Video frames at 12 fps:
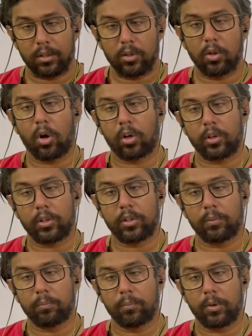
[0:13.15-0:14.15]

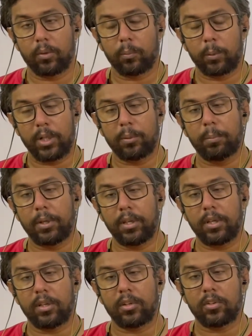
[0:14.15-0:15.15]
Logarithm will
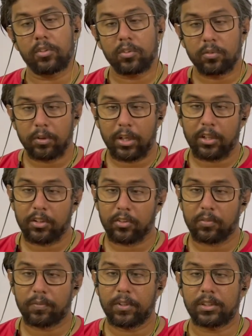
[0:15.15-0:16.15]
be
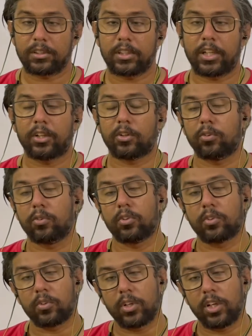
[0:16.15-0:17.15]
interspersed
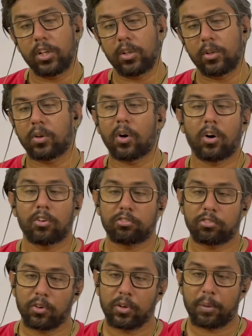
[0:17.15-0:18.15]
into 3 or
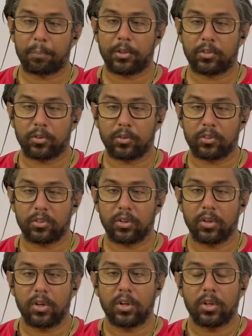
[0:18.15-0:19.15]
4 episodes.
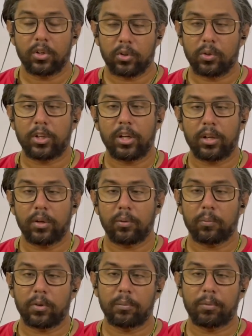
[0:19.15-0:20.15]
Today
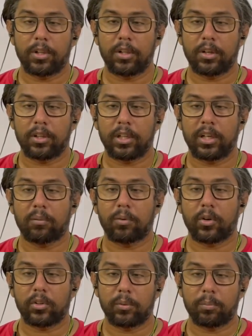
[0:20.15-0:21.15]
we'll be learning
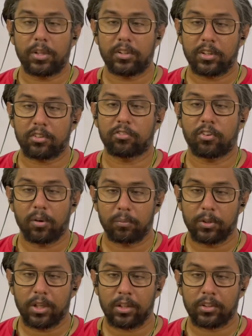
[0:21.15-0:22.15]
about the basic
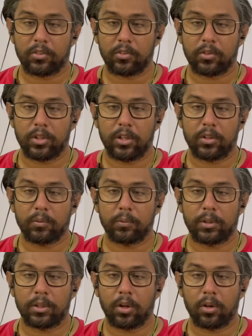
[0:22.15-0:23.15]
formulas associated
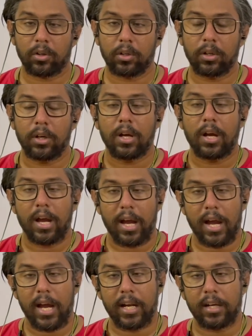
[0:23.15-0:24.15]
with log
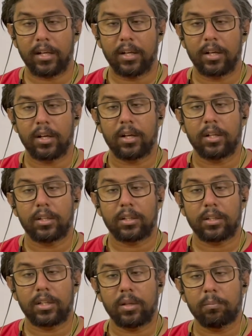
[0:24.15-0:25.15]
and
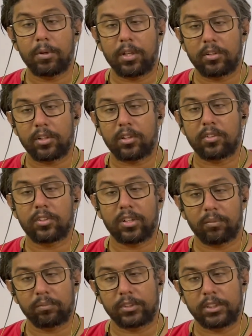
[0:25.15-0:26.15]
the basic
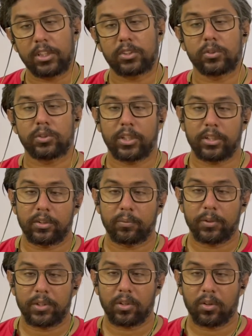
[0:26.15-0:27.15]
sums associated
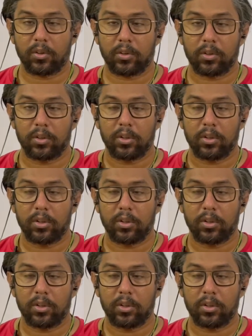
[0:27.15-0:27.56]
with log.